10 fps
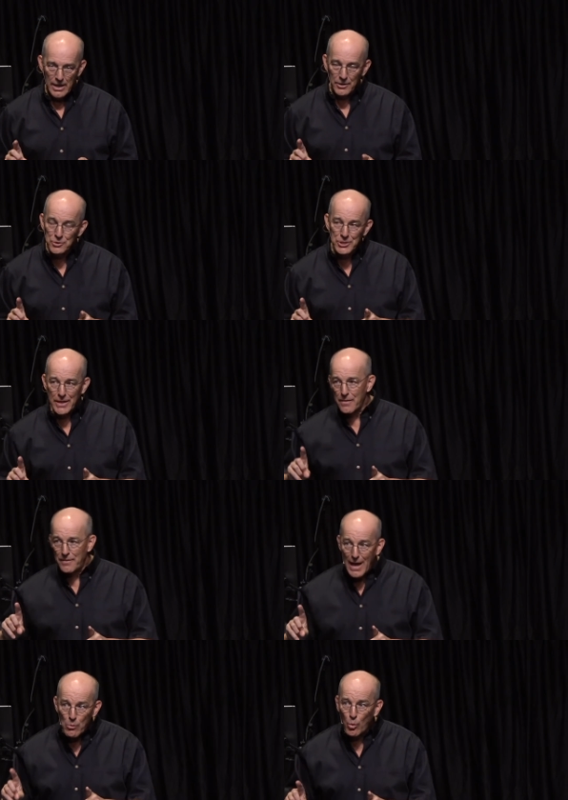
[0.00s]
And understand,
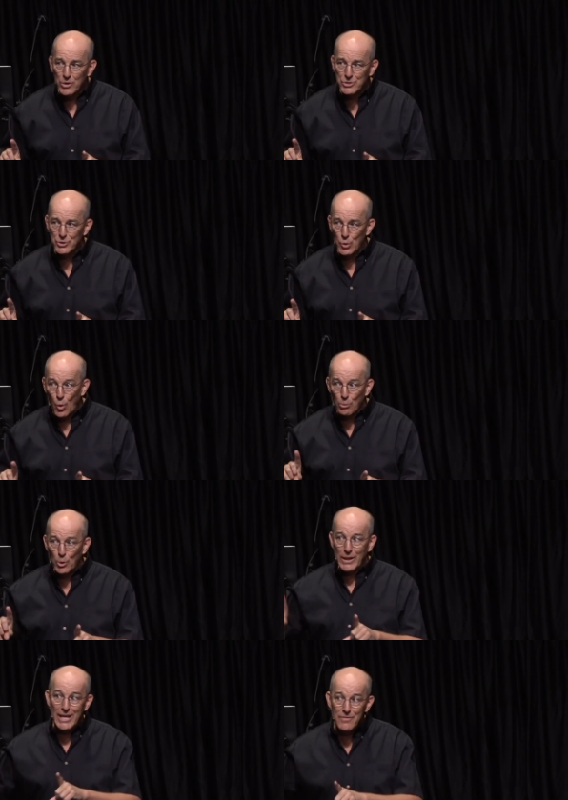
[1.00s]
that wasn't
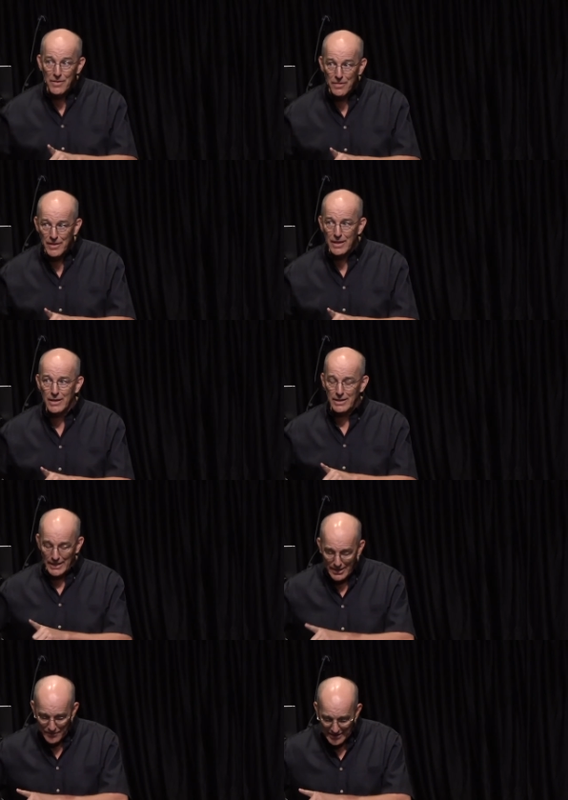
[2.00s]
normal even then,
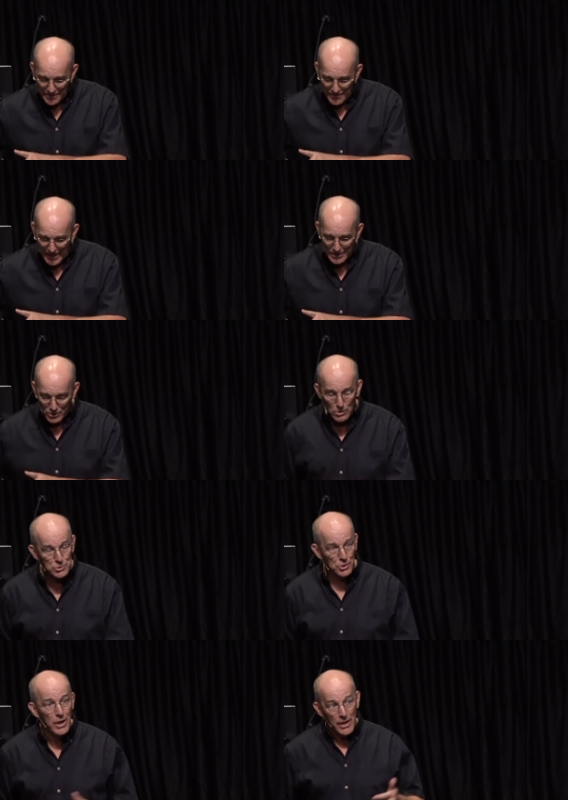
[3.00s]
even in that
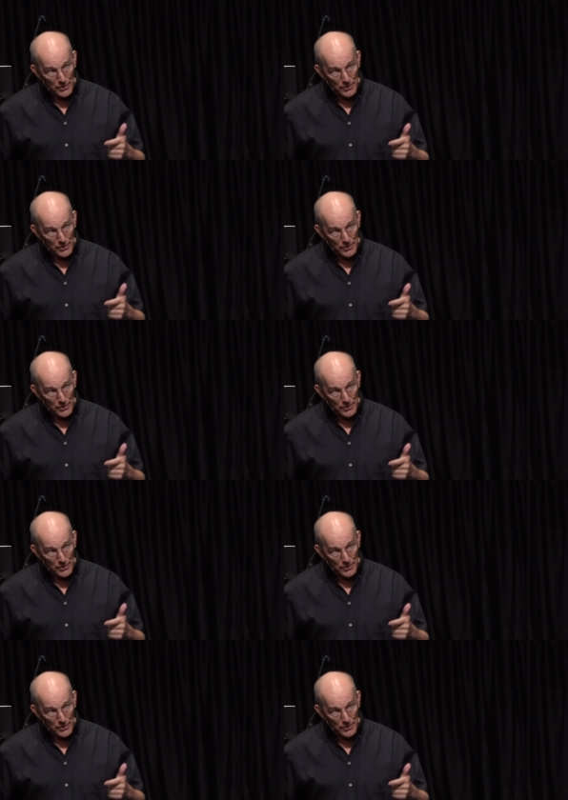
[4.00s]
culture.